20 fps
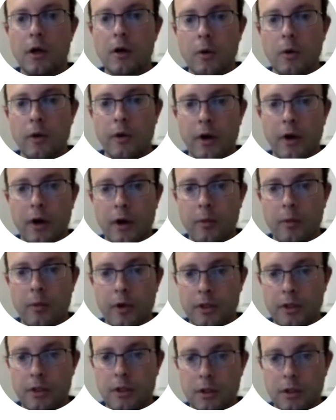where the
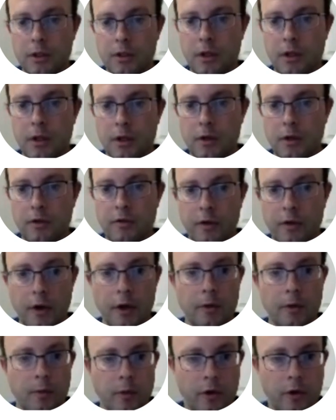operation is
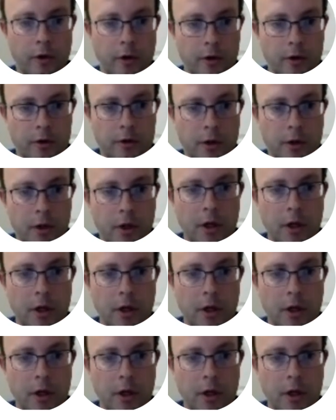undefined borders.